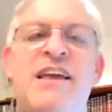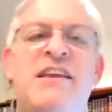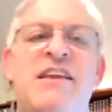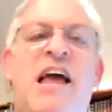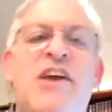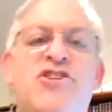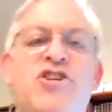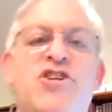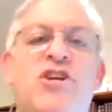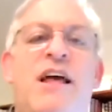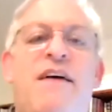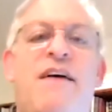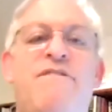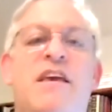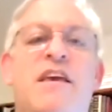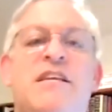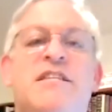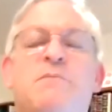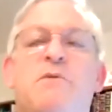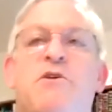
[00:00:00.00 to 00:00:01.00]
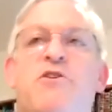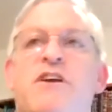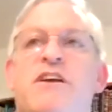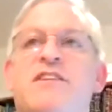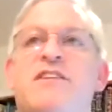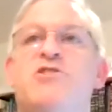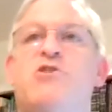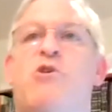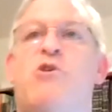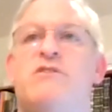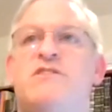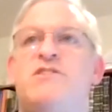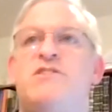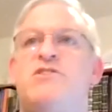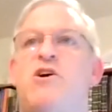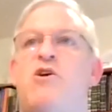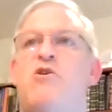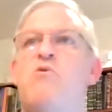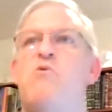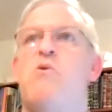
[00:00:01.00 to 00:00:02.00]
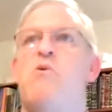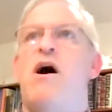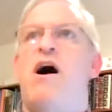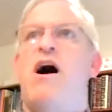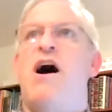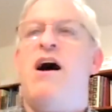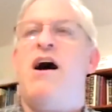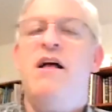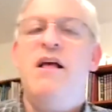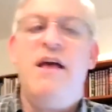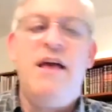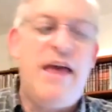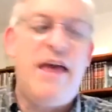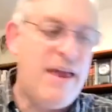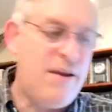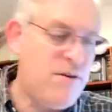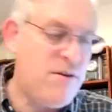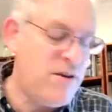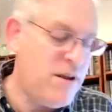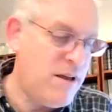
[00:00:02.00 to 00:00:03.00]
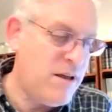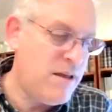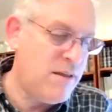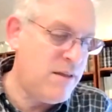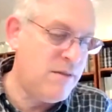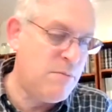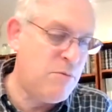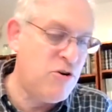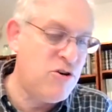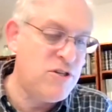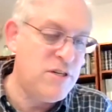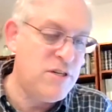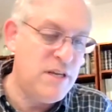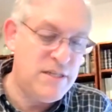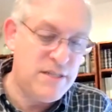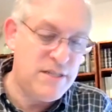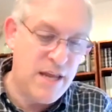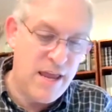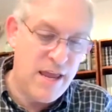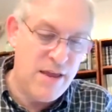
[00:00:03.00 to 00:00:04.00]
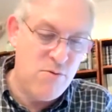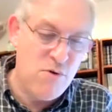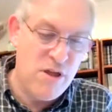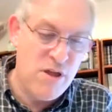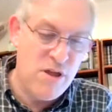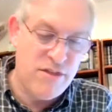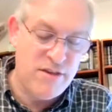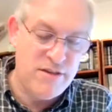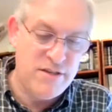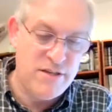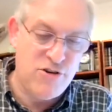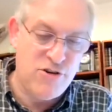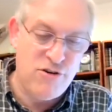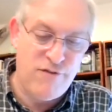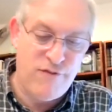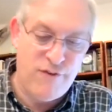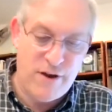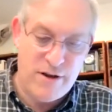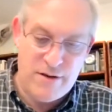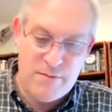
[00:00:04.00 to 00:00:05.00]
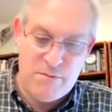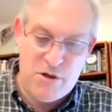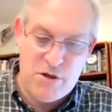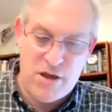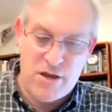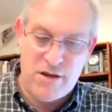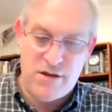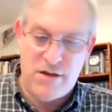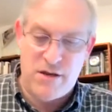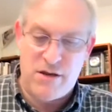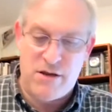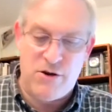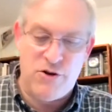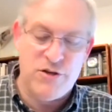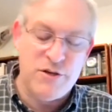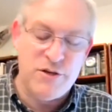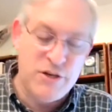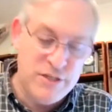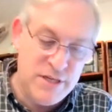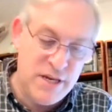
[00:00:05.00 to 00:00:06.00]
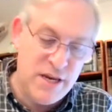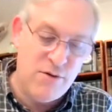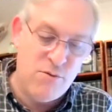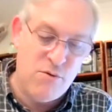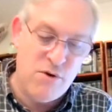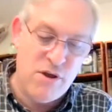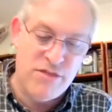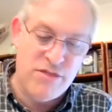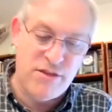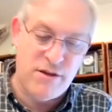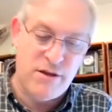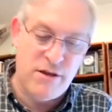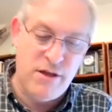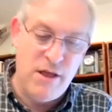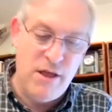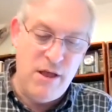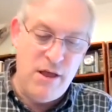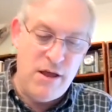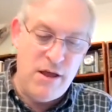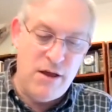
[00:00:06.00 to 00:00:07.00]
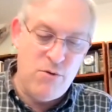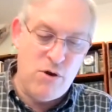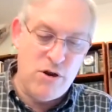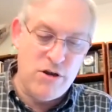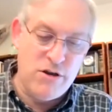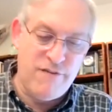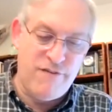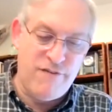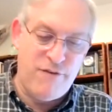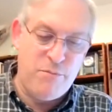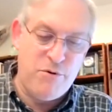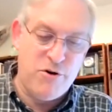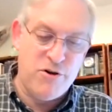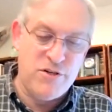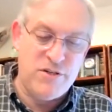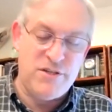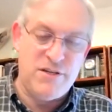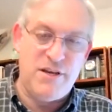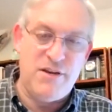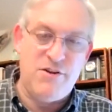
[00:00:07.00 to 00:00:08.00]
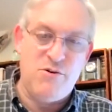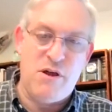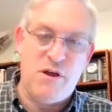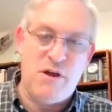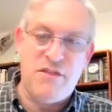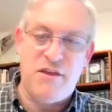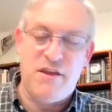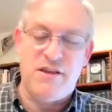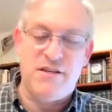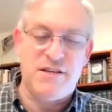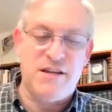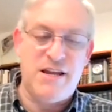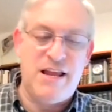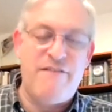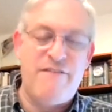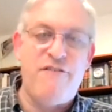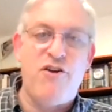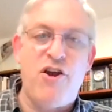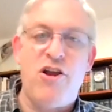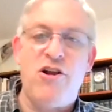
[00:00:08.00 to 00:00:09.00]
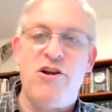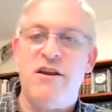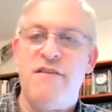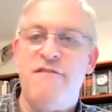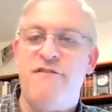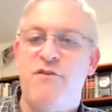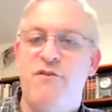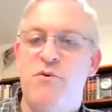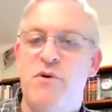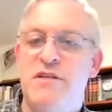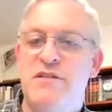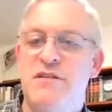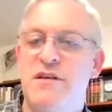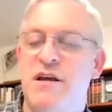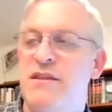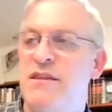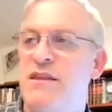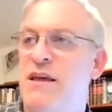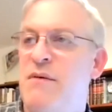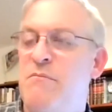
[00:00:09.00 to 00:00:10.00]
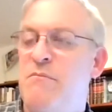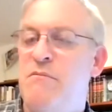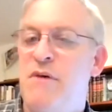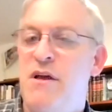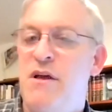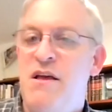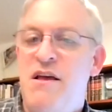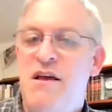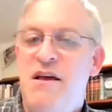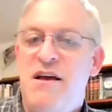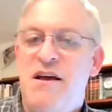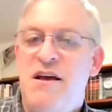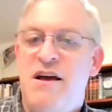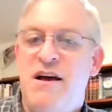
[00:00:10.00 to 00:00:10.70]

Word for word: I, I should have the experience also. Uh, and uh, the person he's staying with is a good friend of mine, or he's eating with a, uh, a wonderful person who I think is going to have a very good influence on them.